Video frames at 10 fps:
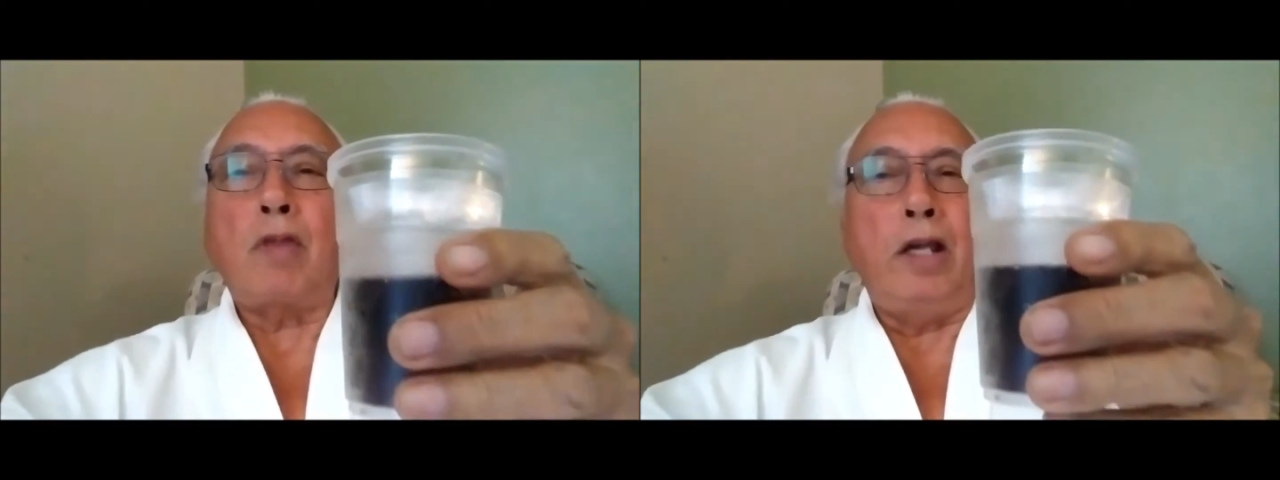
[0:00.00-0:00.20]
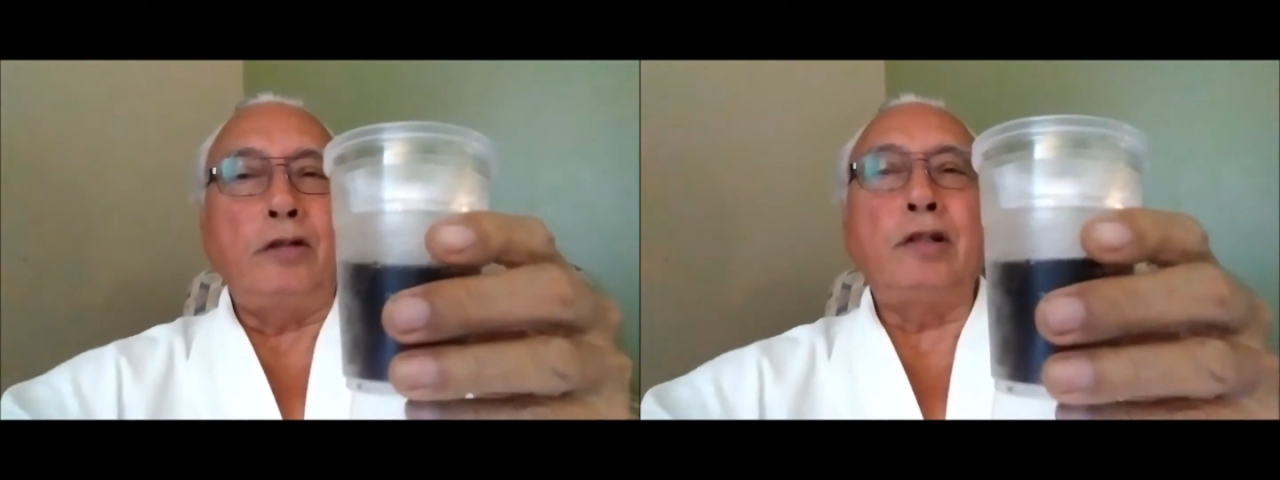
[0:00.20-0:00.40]

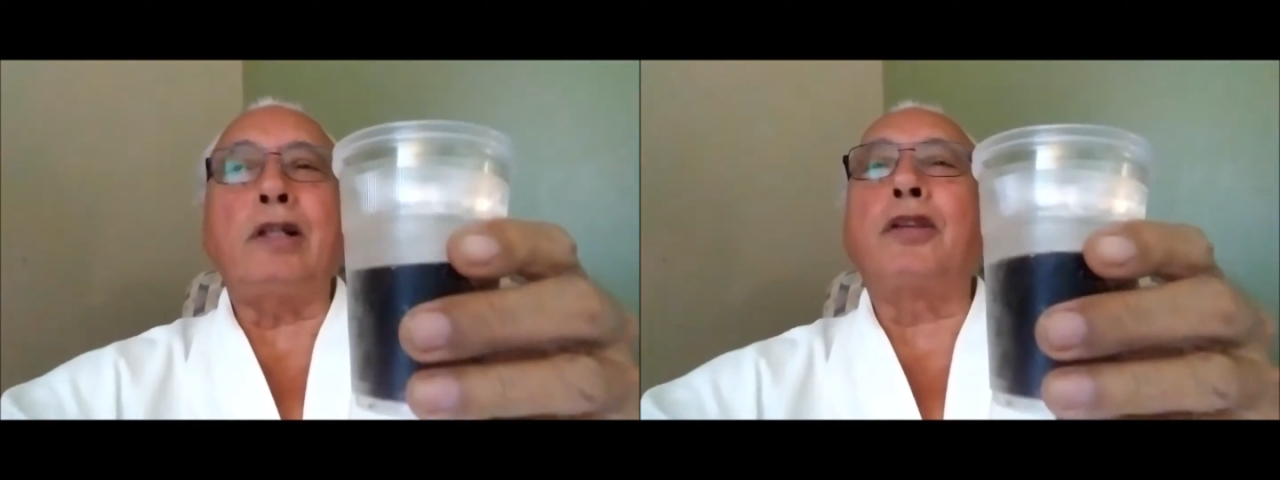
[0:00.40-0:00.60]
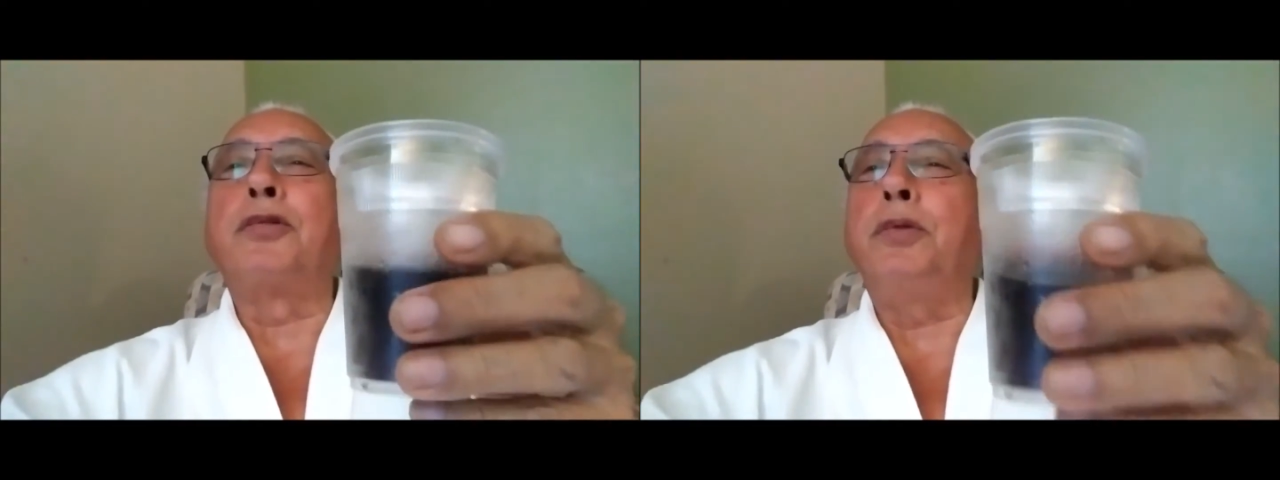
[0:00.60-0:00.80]
Is
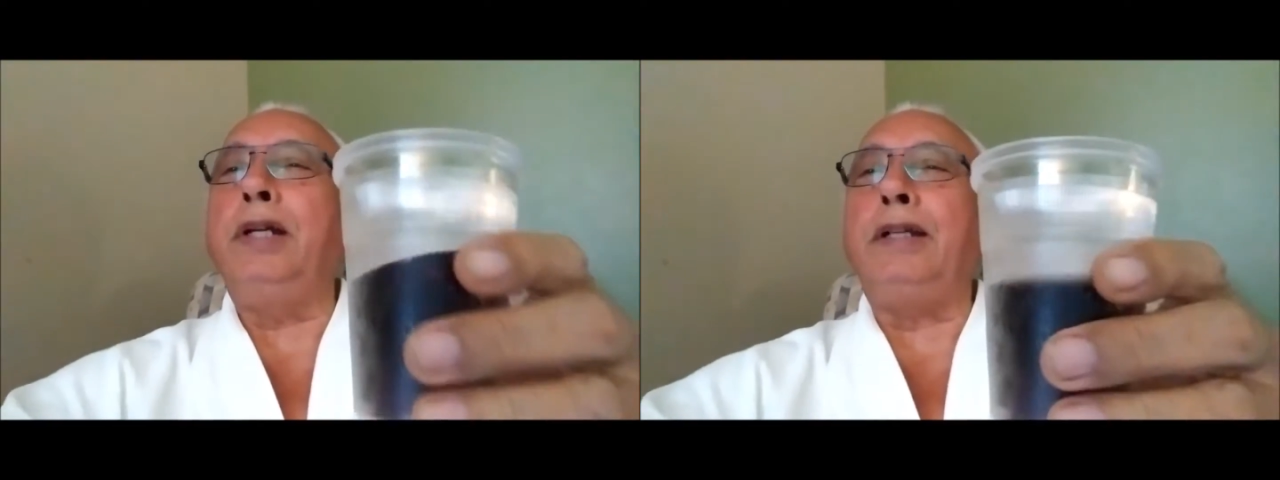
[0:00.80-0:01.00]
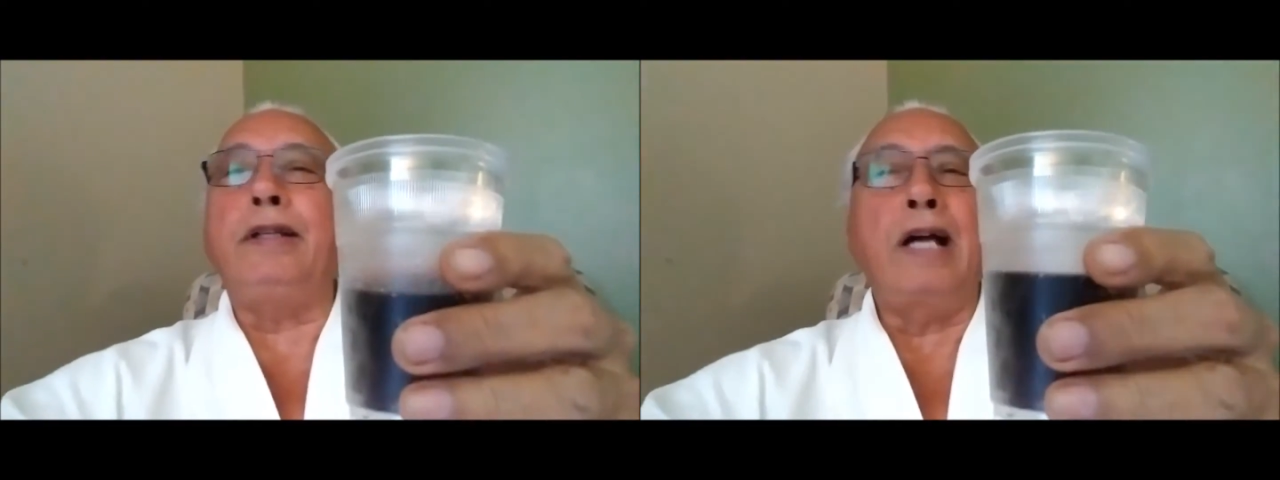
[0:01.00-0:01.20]
it
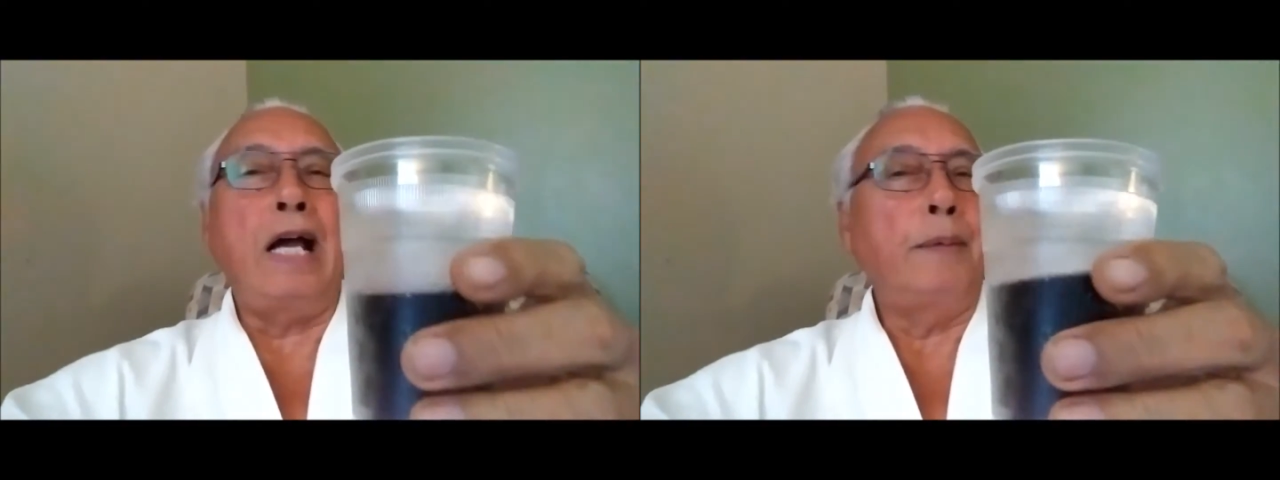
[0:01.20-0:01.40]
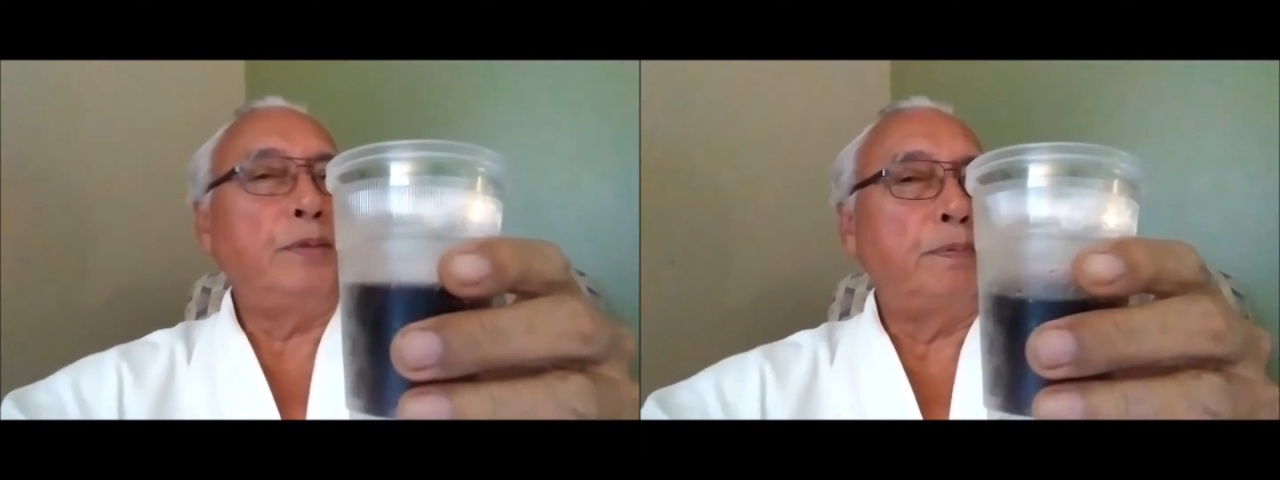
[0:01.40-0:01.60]
three
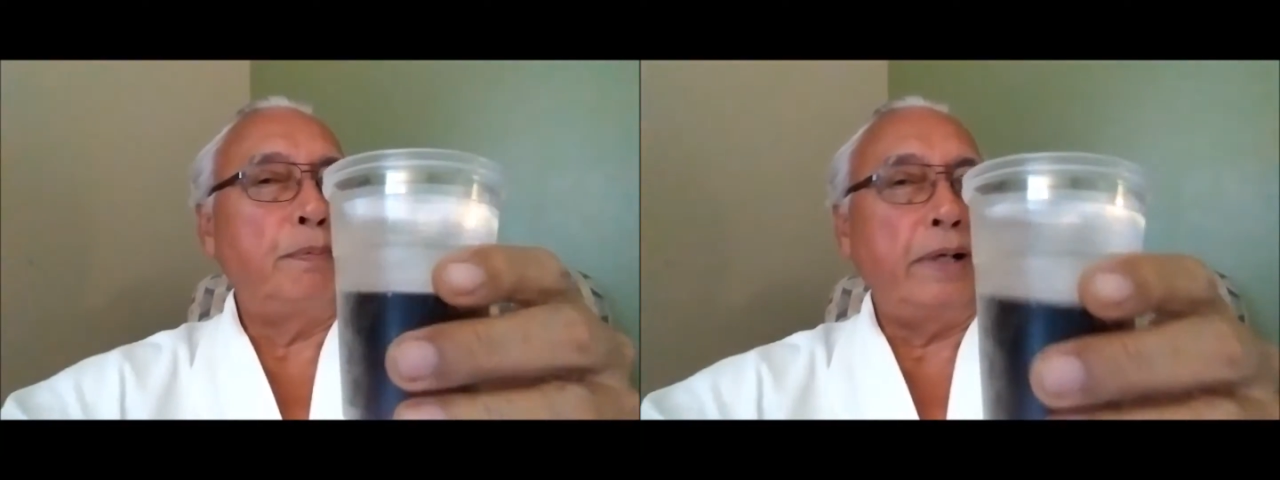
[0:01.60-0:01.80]
times